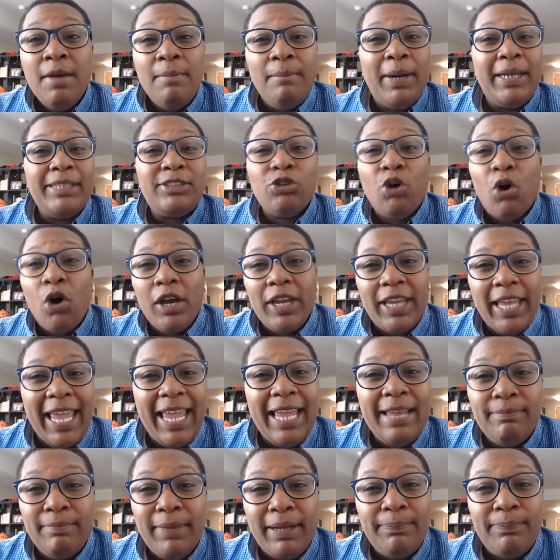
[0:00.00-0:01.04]
My dog
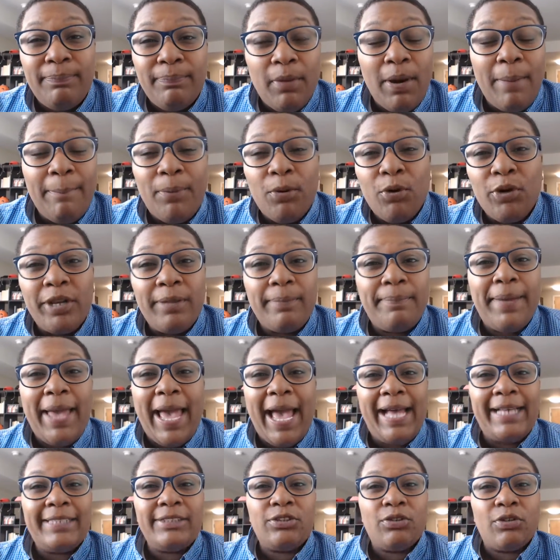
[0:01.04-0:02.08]
ate my, my boarding
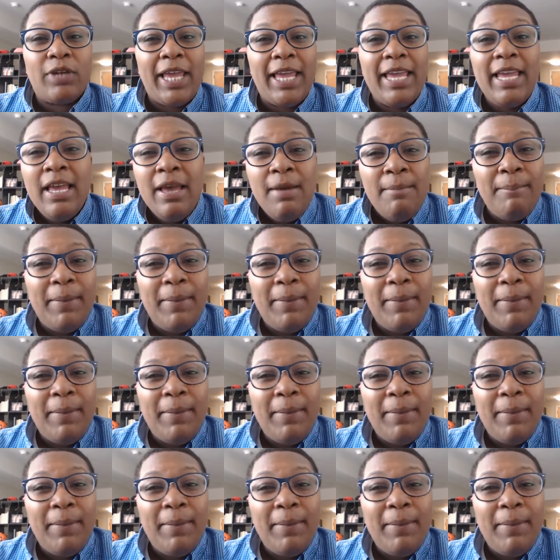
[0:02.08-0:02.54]
pass, okay?